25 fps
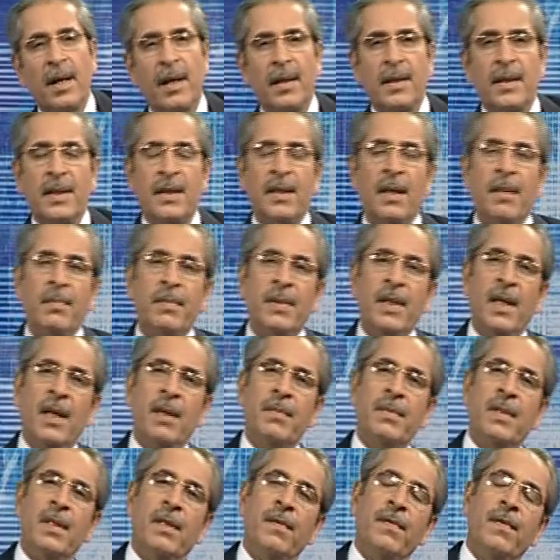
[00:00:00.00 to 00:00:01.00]

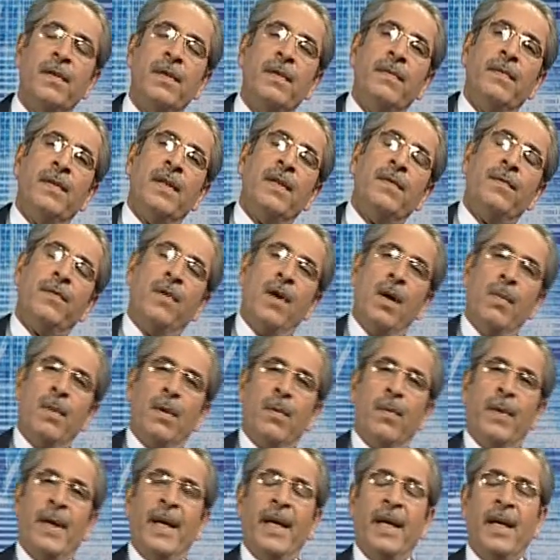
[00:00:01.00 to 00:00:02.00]
sometimes in a very, very
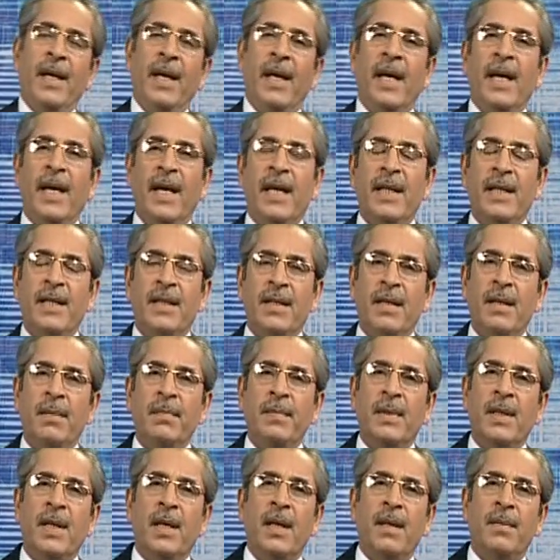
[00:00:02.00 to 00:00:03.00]
formal way and
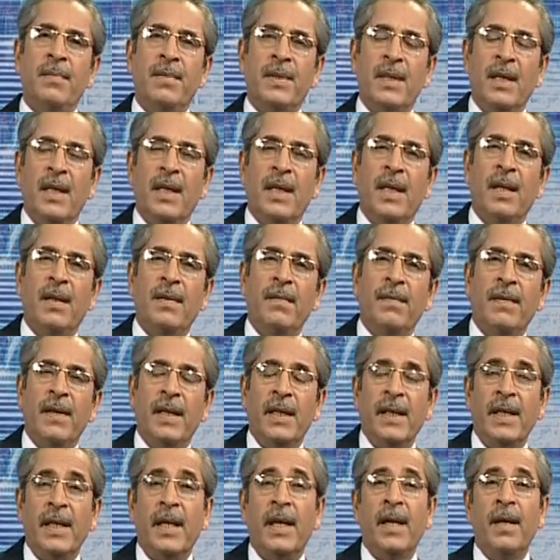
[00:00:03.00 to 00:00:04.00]
sometimes in a
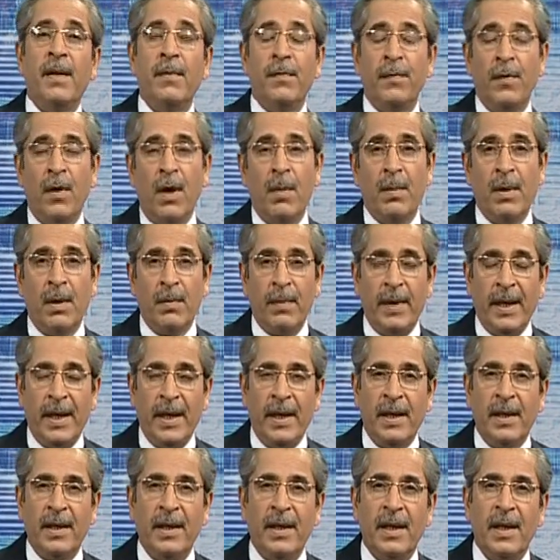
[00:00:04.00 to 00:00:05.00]
very informal
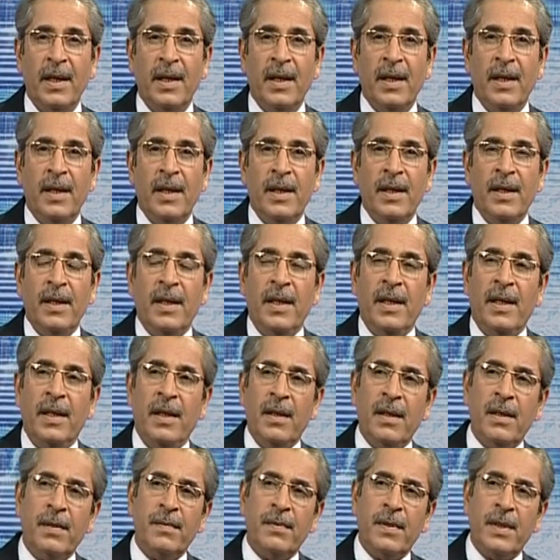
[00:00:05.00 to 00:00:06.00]
way. In
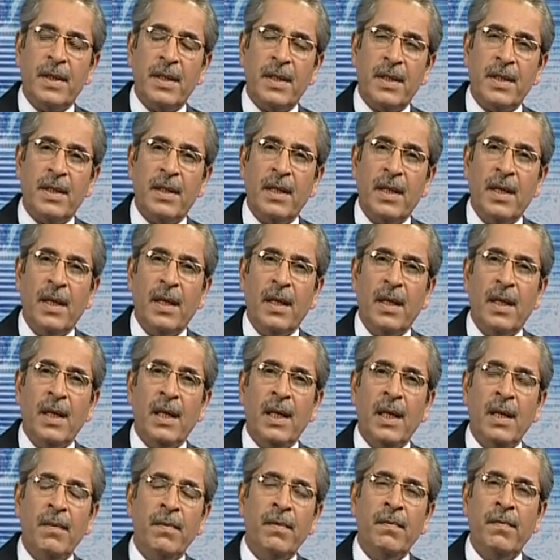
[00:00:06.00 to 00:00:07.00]
other words,
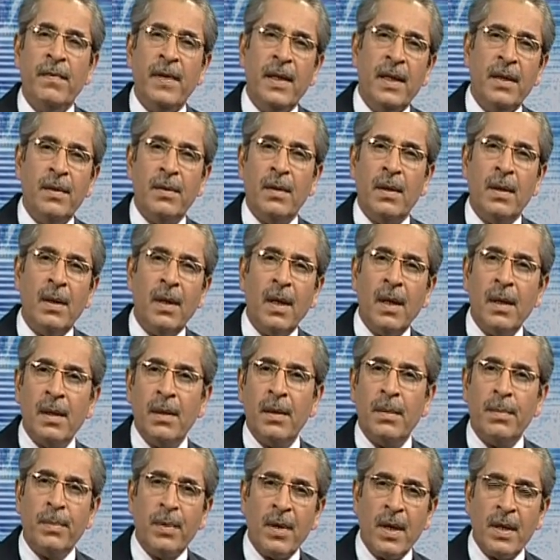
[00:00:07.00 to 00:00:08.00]
even when you're not in
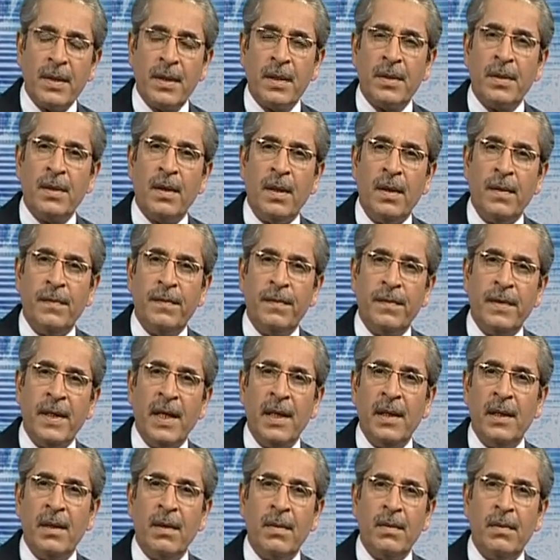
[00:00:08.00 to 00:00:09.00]
the process of
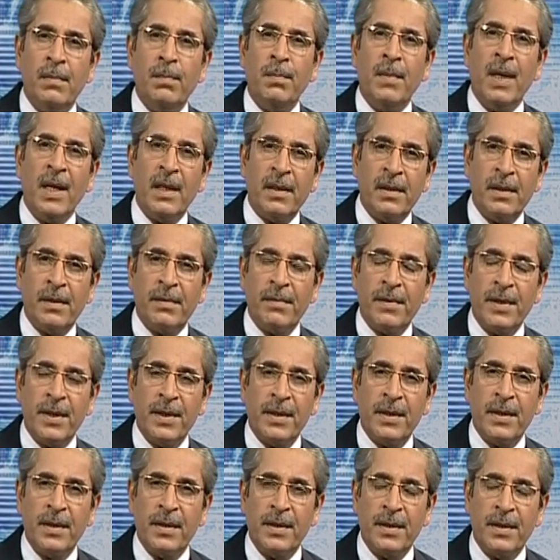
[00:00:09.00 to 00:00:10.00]
carrying out marketing
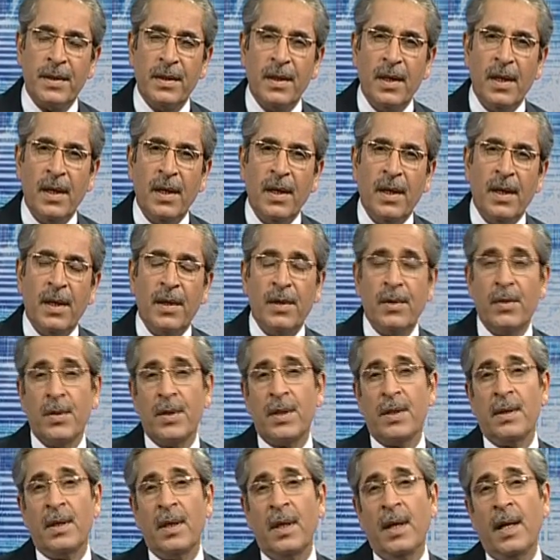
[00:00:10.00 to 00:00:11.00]
research, you
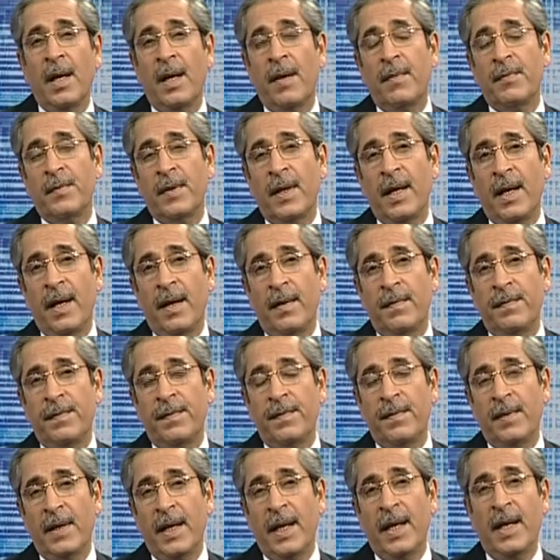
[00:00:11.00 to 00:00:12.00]
still have to have
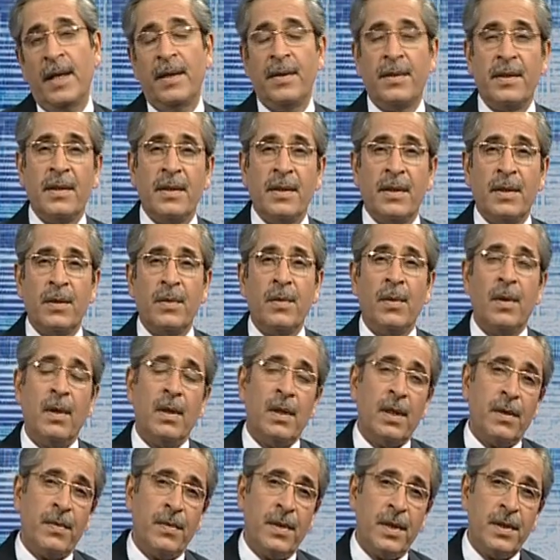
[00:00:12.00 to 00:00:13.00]
answers to all
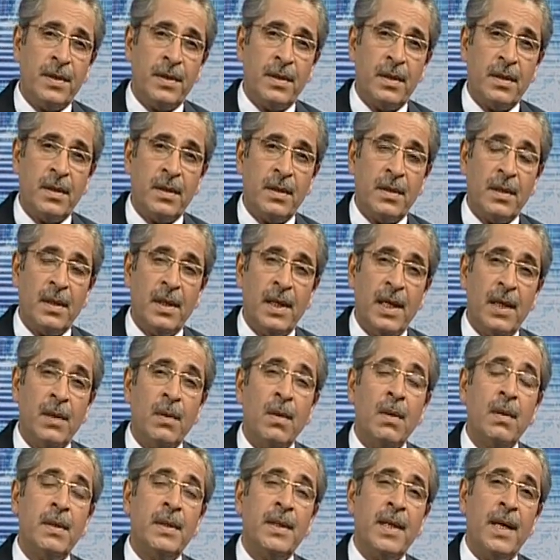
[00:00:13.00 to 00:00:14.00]
the questions at
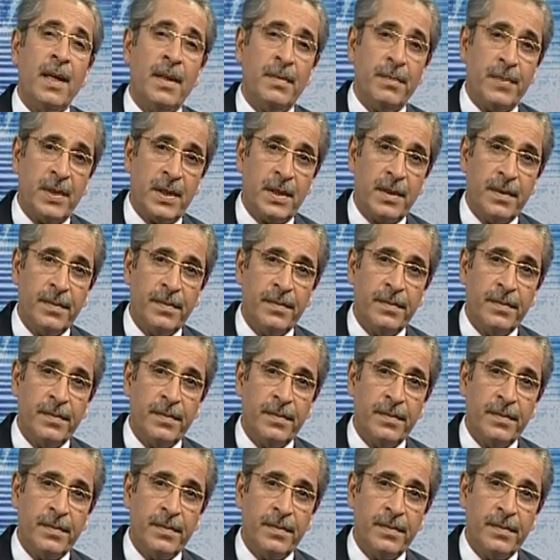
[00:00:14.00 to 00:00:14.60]
all times.